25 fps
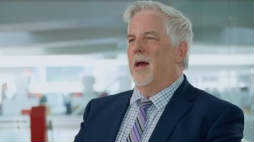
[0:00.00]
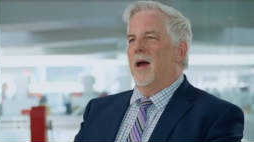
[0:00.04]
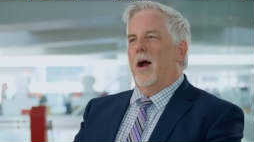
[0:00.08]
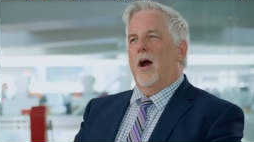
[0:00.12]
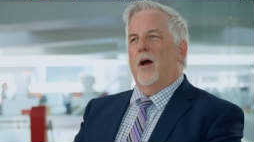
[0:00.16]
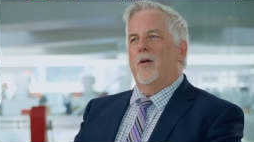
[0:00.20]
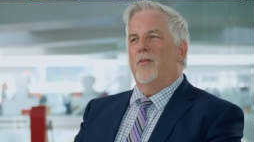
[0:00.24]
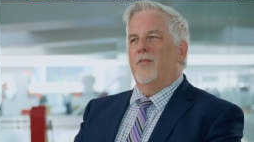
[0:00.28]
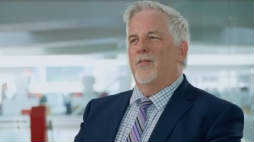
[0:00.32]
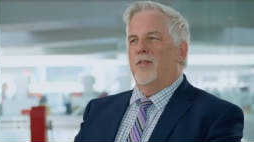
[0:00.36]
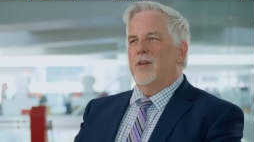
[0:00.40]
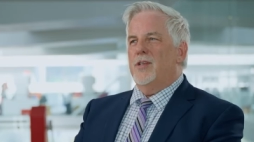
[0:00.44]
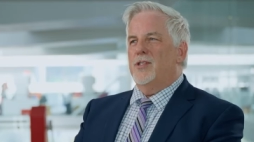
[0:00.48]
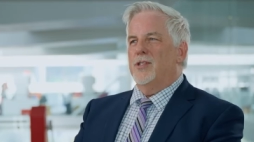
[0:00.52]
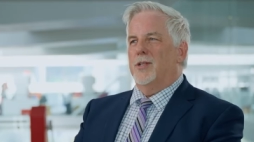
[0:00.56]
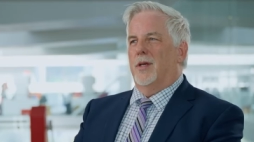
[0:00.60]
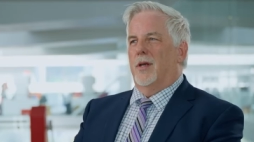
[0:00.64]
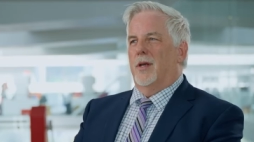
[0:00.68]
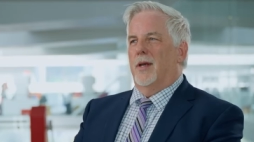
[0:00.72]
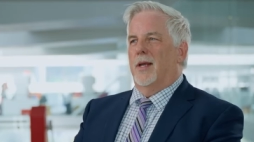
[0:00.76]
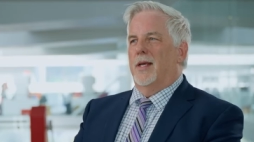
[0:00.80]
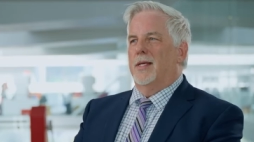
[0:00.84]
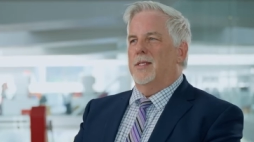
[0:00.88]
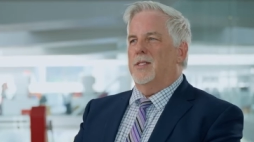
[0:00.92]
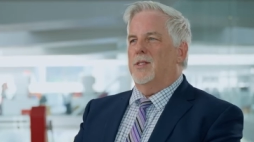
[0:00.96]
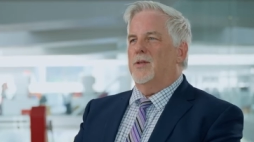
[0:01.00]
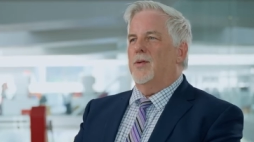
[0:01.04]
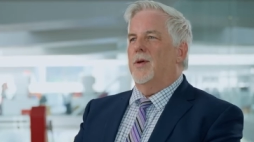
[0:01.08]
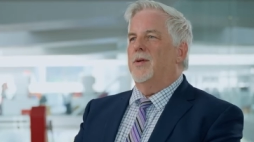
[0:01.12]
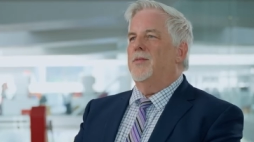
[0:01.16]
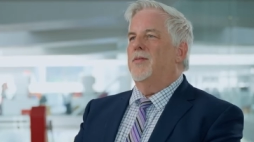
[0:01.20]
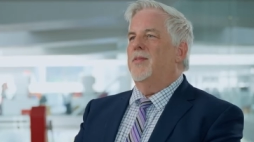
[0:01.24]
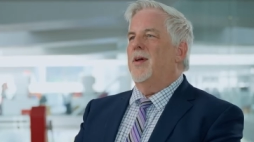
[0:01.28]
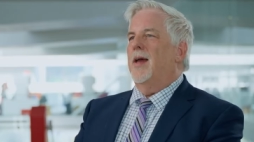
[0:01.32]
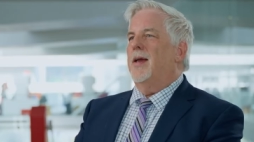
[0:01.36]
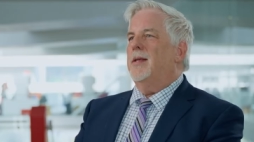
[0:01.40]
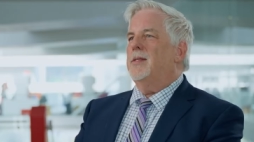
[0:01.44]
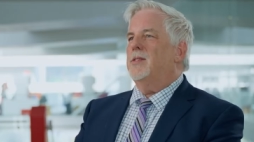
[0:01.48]
Our vision is to
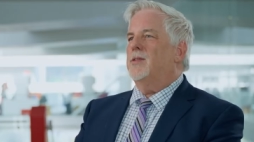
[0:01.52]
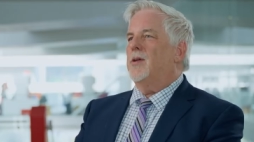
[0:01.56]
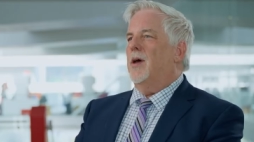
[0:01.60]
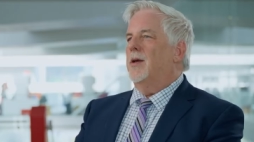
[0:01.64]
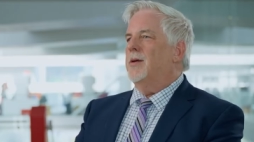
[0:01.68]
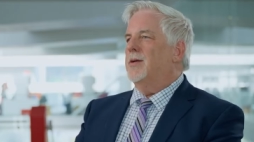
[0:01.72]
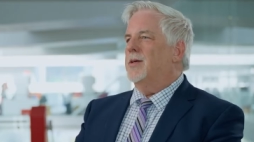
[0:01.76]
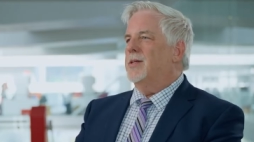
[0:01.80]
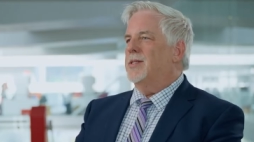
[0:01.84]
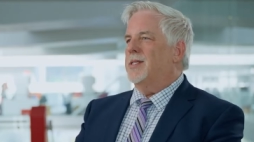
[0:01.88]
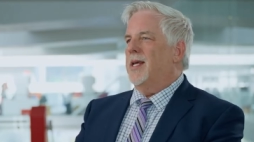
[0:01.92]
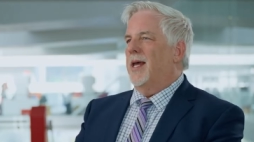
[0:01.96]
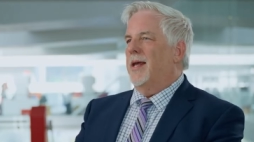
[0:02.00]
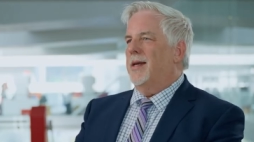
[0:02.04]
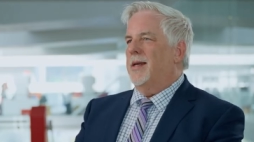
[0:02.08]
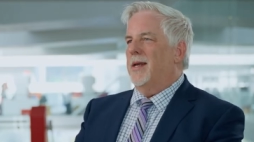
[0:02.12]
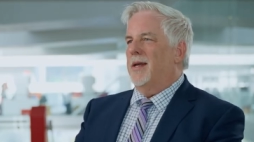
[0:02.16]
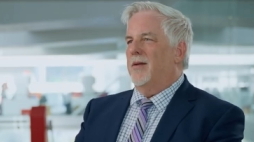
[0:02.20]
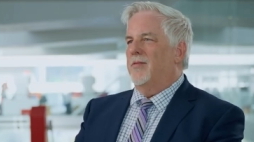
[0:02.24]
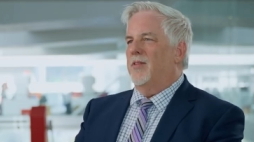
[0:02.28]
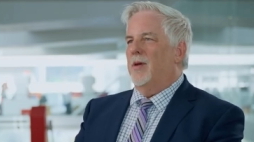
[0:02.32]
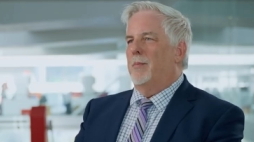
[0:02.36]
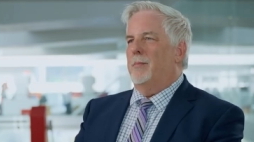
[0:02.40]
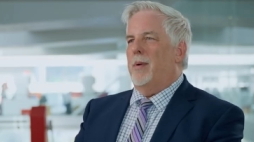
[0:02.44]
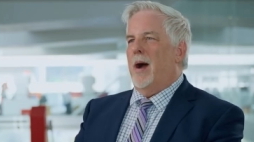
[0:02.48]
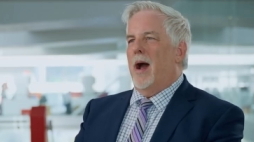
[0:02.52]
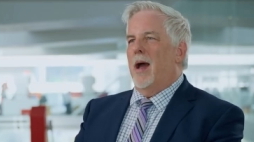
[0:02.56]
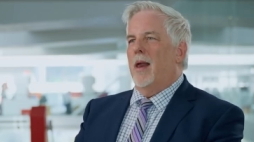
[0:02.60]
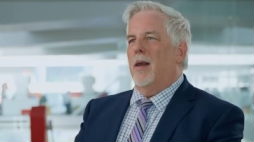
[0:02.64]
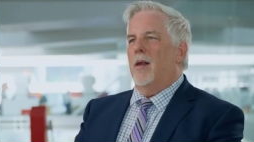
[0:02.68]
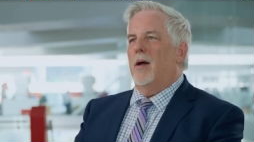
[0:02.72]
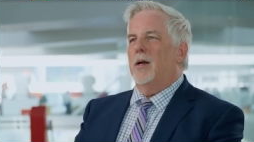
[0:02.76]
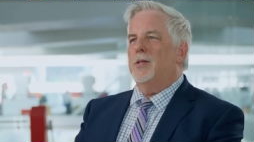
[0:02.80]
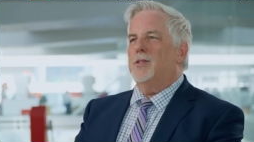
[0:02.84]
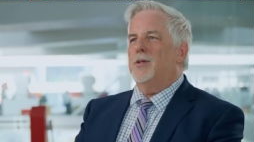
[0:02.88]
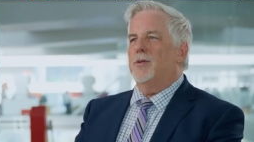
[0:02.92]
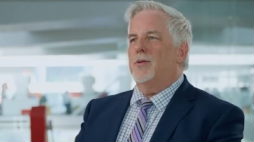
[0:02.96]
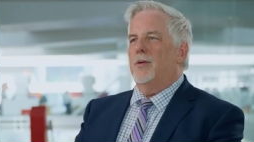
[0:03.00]
advance understanding of the
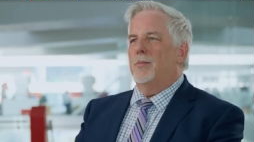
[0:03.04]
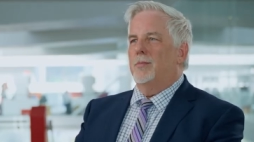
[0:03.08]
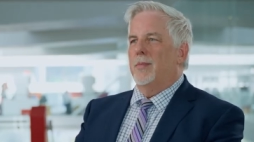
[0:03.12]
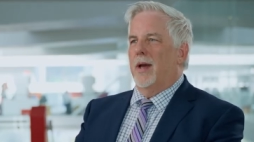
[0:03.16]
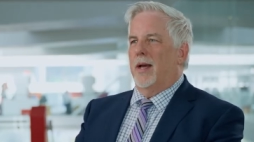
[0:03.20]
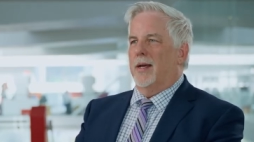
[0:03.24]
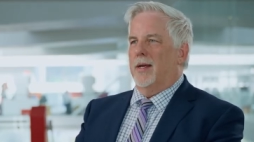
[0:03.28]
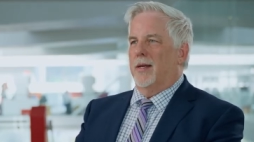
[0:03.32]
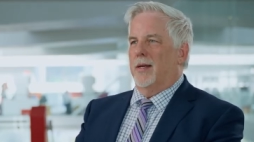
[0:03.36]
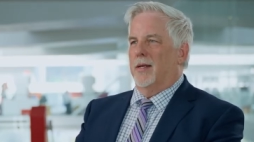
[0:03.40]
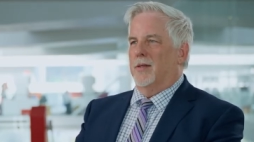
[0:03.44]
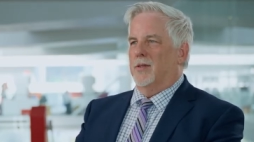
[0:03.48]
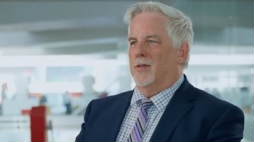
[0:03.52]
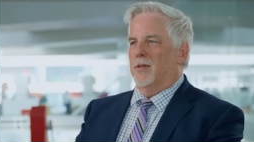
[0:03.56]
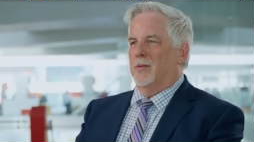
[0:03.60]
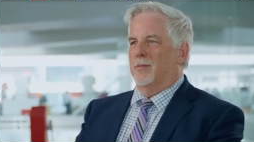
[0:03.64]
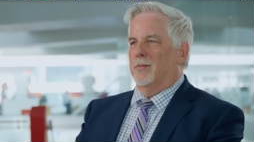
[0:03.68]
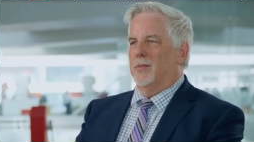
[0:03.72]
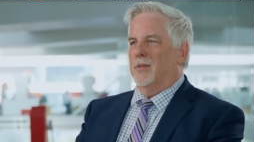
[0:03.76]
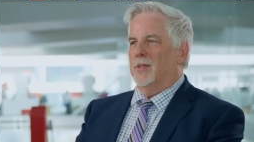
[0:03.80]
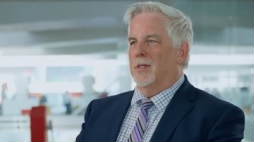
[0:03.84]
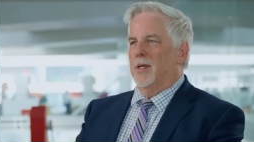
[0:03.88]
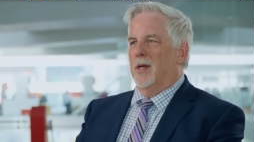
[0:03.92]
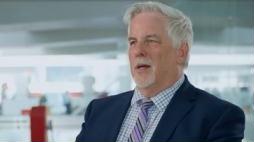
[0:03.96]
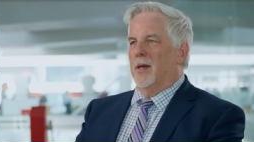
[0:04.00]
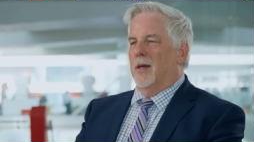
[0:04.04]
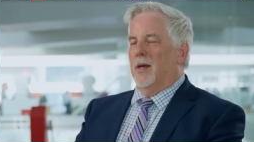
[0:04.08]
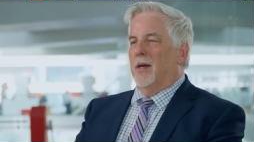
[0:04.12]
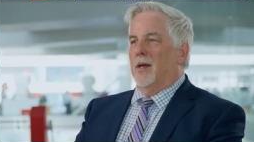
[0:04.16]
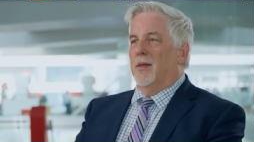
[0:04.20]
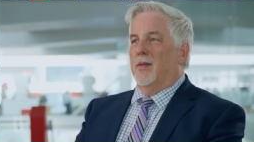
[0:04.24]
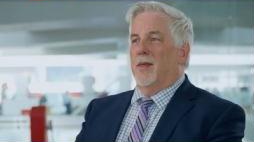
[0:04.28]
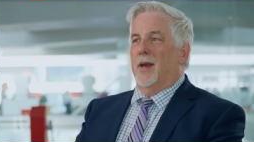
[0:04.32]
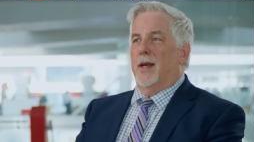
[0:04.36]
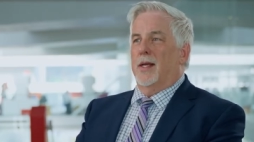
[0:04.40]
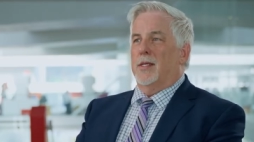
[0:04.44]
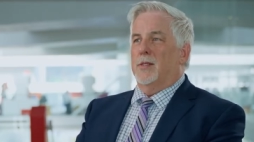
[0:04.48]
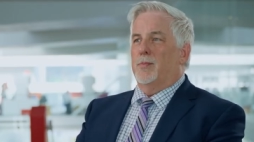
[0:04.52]
biological mechanisms
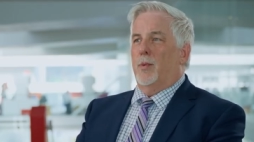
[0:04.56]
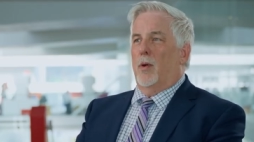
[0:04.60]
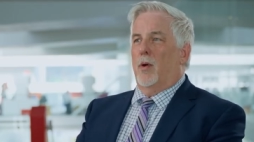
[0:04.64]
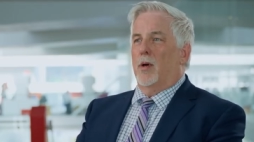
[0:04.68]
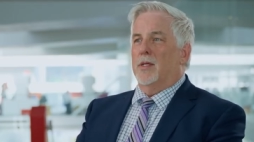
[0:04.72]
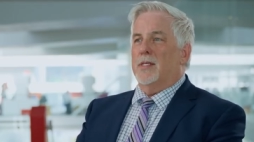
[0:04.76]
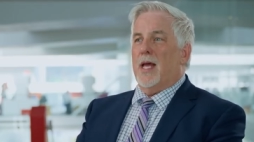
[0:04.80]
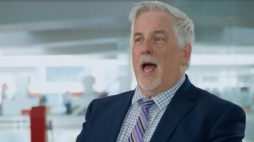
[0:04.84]
that explores